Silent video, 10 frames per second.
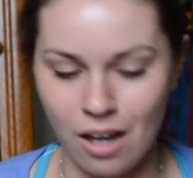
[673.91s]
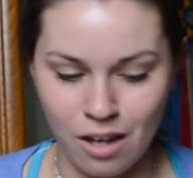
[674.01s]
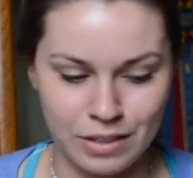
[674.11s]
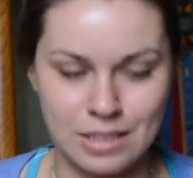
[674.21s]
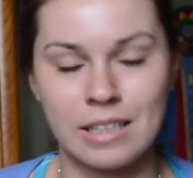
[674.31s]

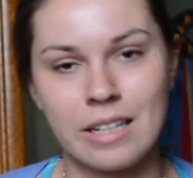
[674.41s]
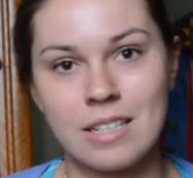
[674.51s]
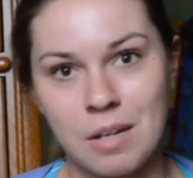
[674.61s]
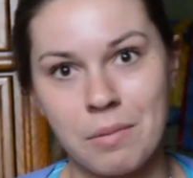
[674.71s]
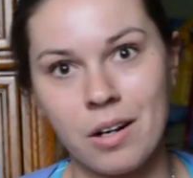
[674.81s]
obviously,
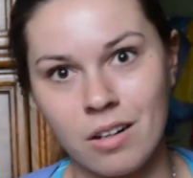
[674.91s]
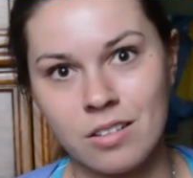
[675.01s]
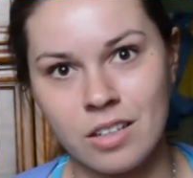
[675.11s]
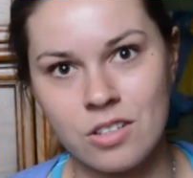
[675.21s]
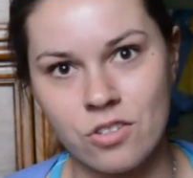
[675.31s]
because I bought
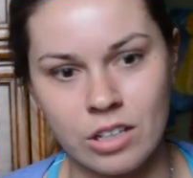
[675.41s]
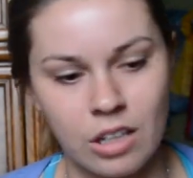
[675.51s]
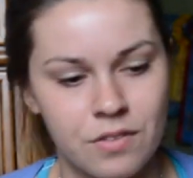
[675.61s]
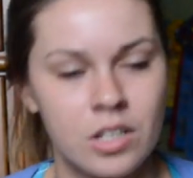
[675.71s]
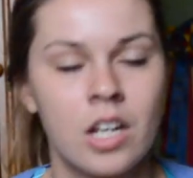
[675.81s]
cross-country
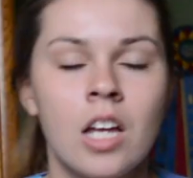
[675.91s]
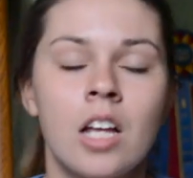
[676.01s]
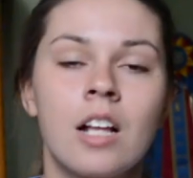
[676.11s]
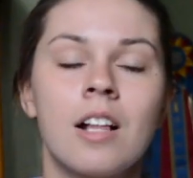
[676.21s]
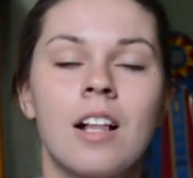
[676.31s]
gloves.
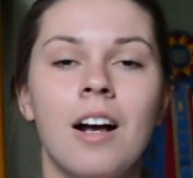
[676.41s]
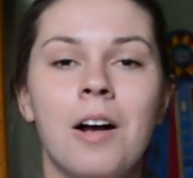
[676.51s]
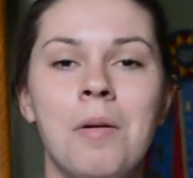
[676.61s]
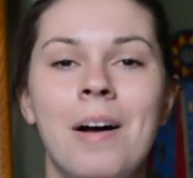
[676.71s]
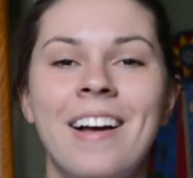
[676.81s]

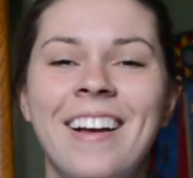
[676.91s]
Um,